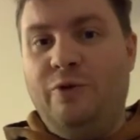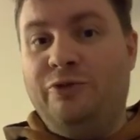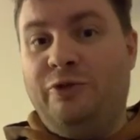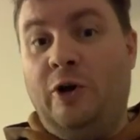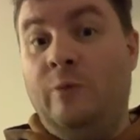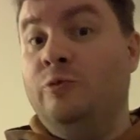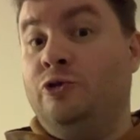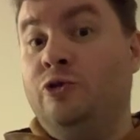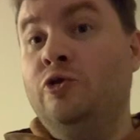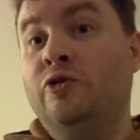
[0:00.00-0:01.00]
some
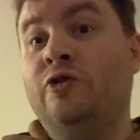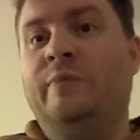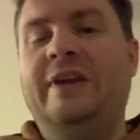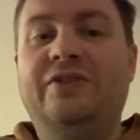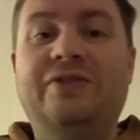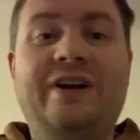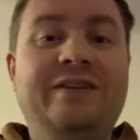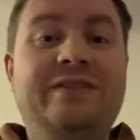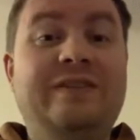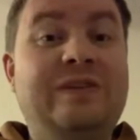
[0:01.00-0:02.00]
shooter speed
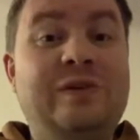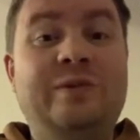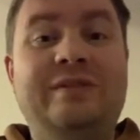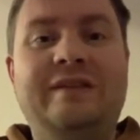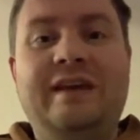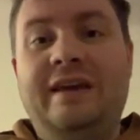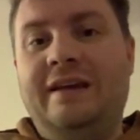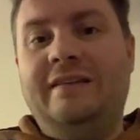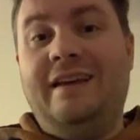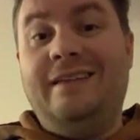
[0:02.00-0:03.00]
rounds
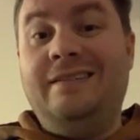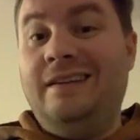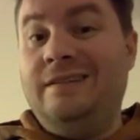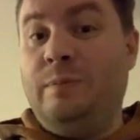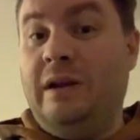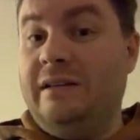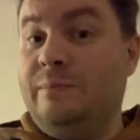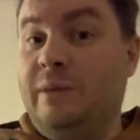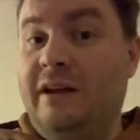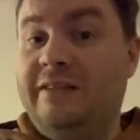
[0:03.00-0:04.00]
using the
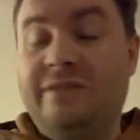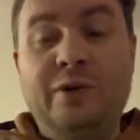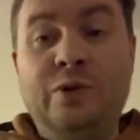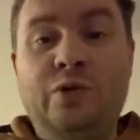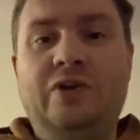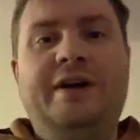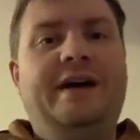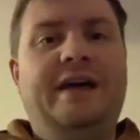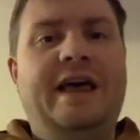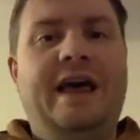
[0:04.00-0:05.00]
6++
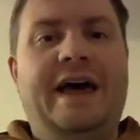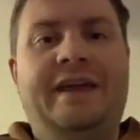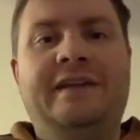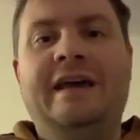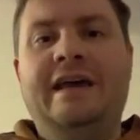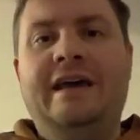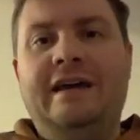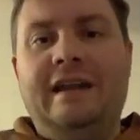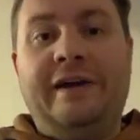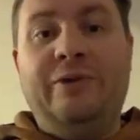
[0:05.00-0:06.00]
Uta and
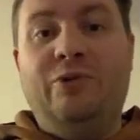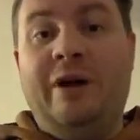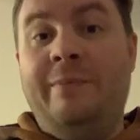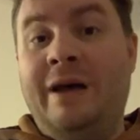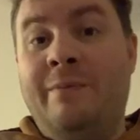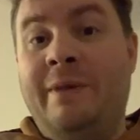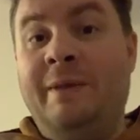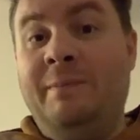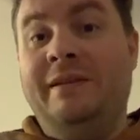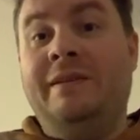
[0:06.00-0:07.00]
Makaru and Ben
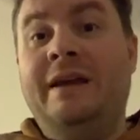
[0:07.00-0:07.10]
Beckman.